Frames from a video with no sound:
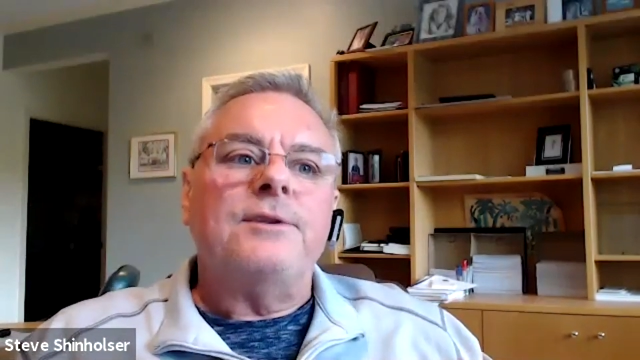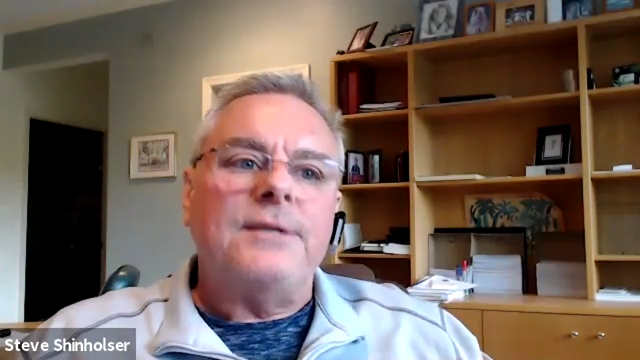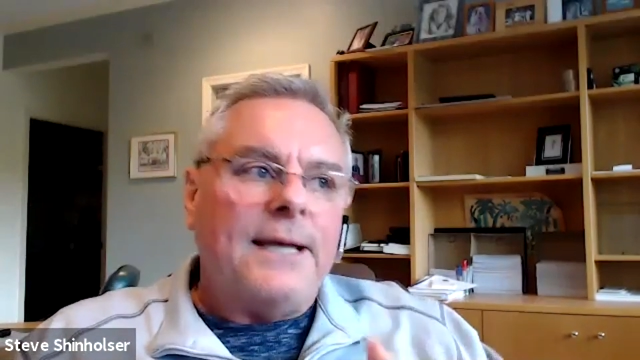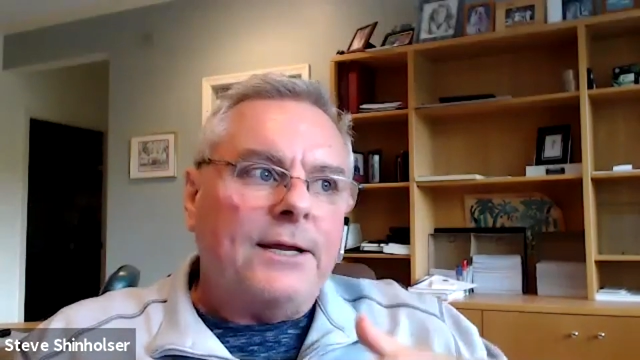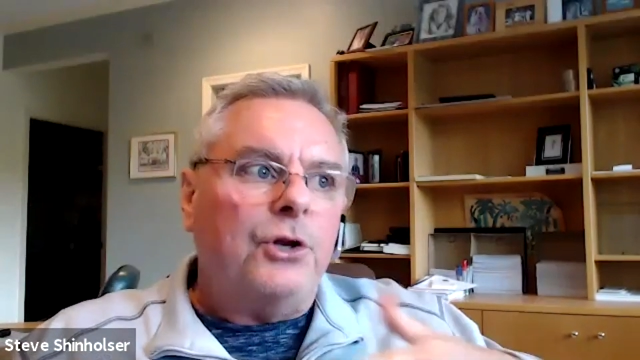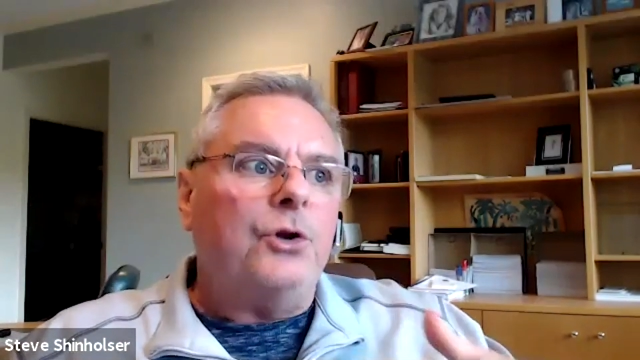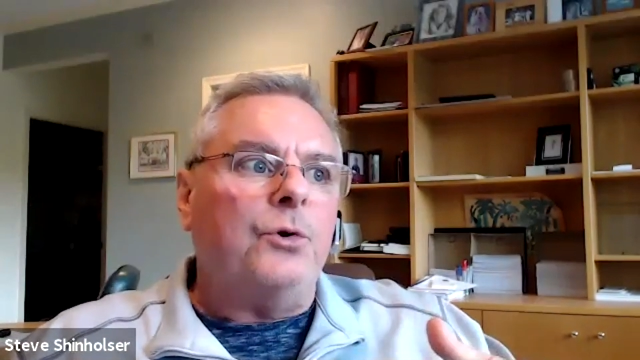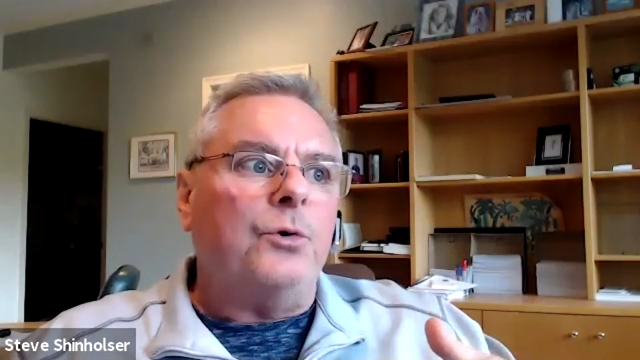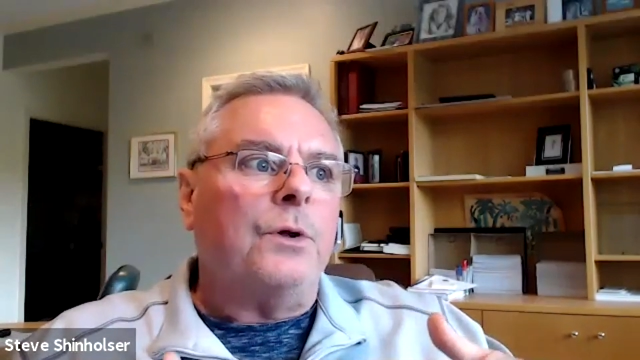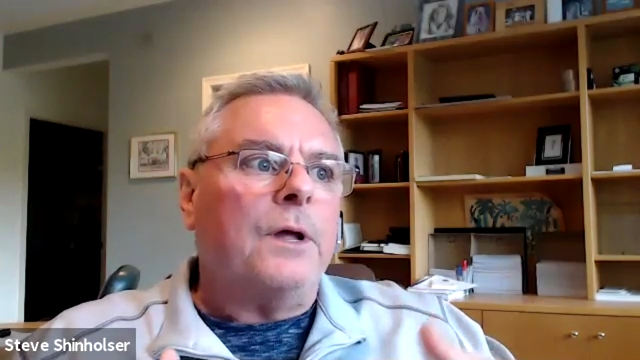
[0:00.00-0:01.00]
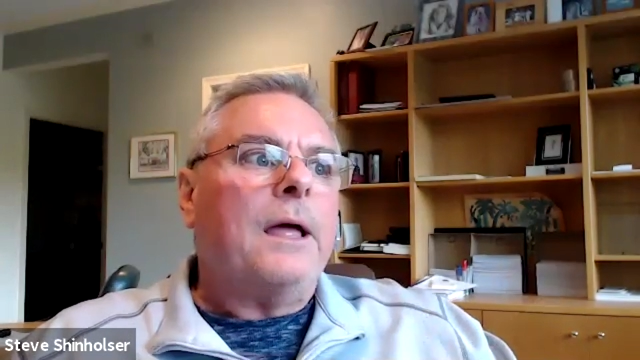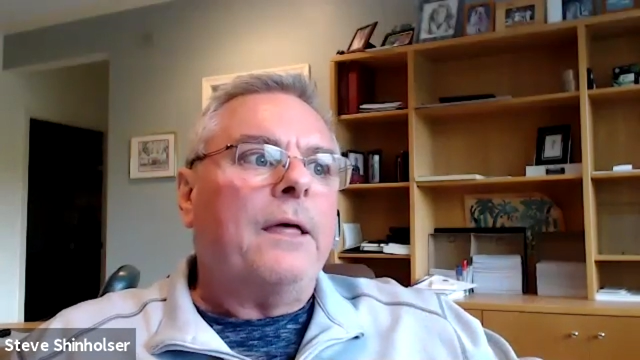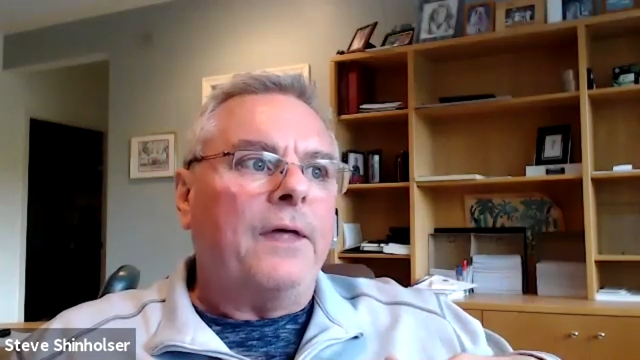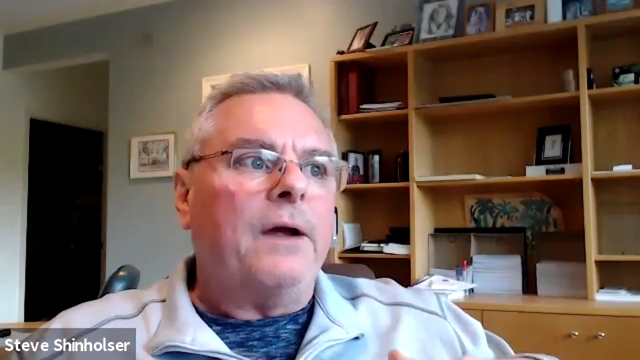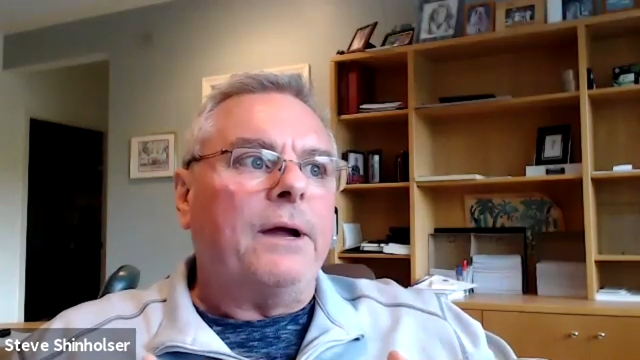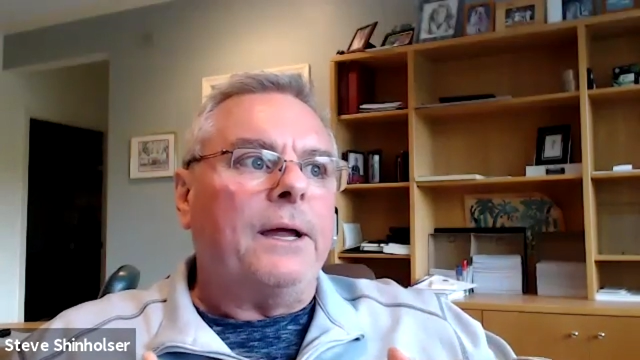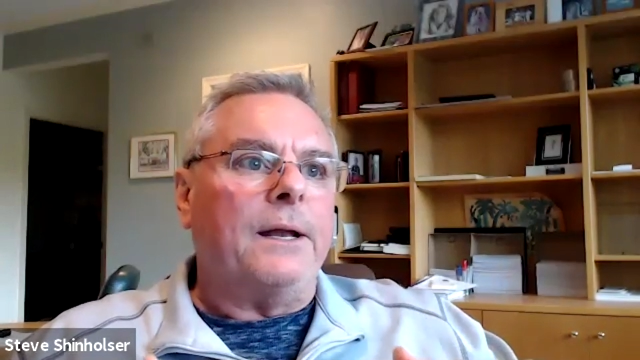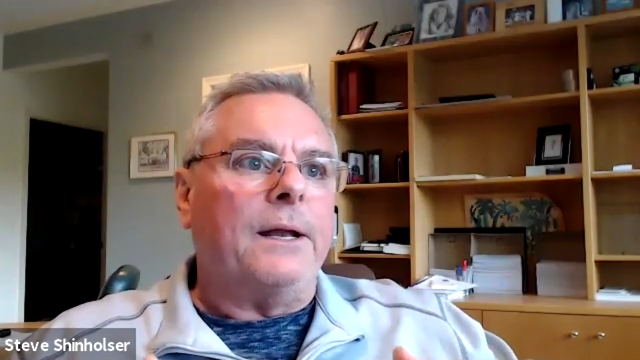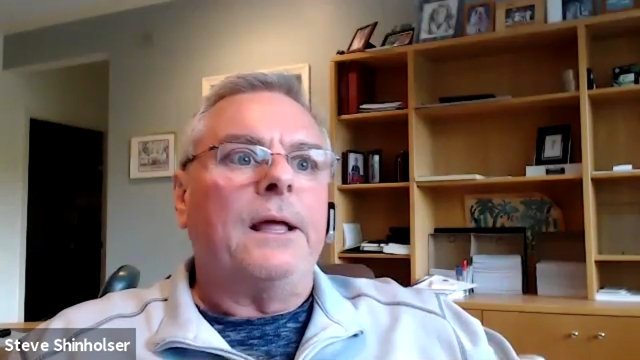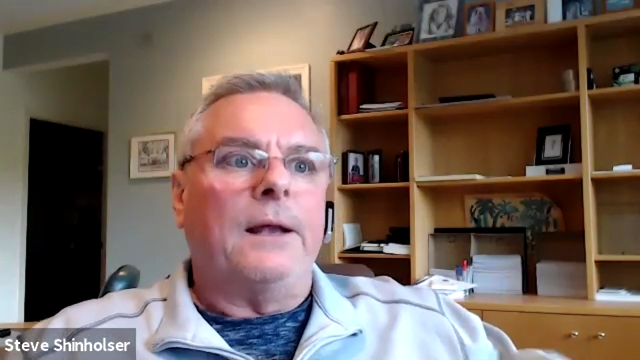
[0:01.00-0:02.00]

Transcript: See, at noon, they're in,